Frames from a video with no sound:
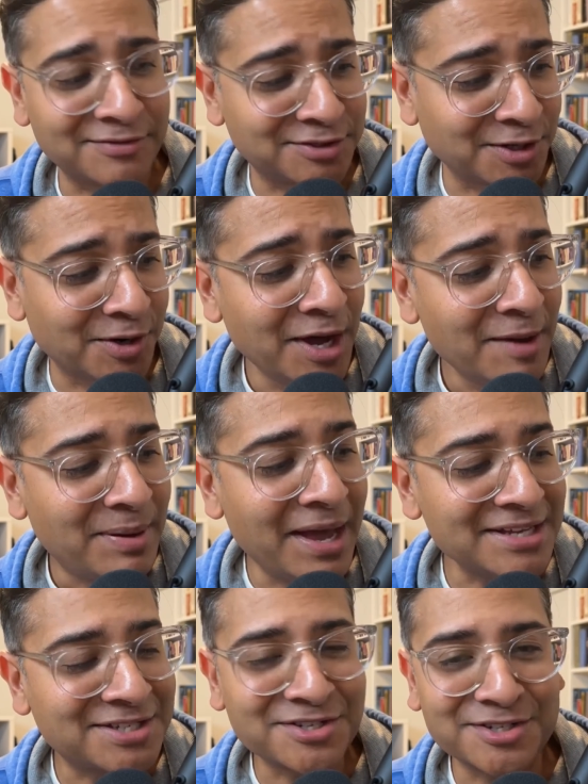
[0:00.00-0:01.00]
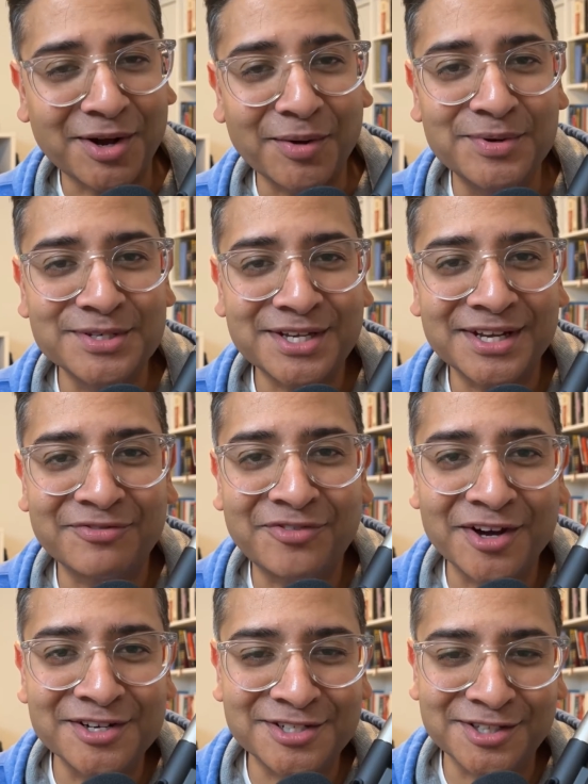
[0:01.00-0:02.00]
So pastors are always going to
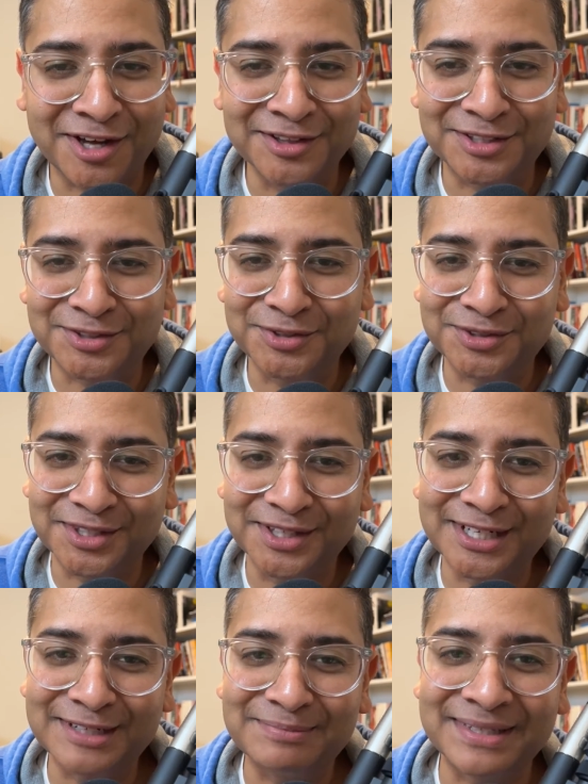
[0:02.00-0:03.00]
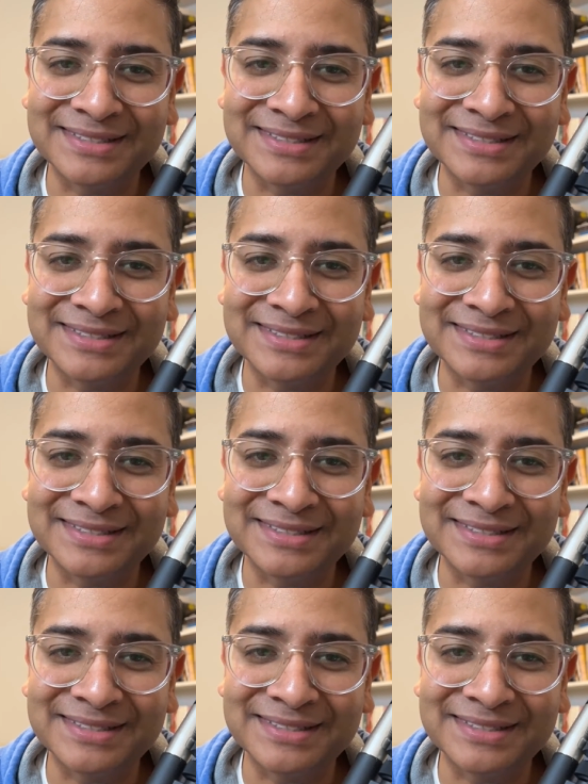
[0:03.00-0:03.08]
fudge on the truth a little bit.